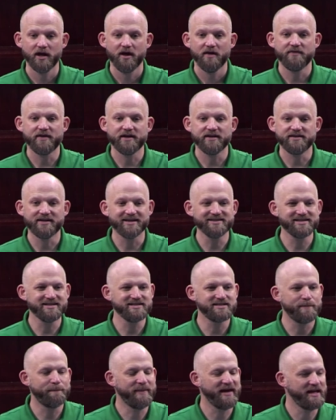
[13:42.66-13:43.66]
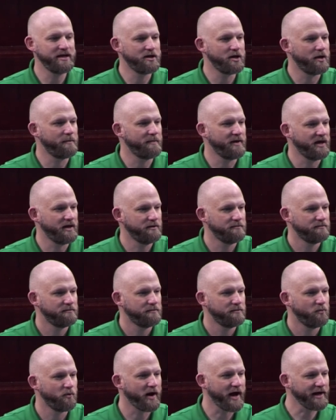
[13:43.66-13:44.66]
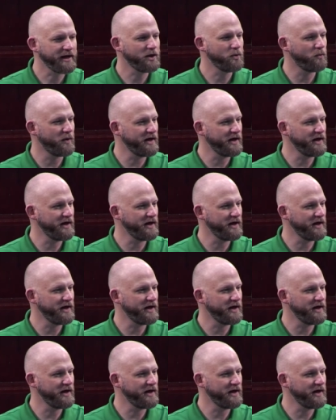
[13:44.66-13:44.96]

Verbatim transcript: that doesn't depend on me, where I can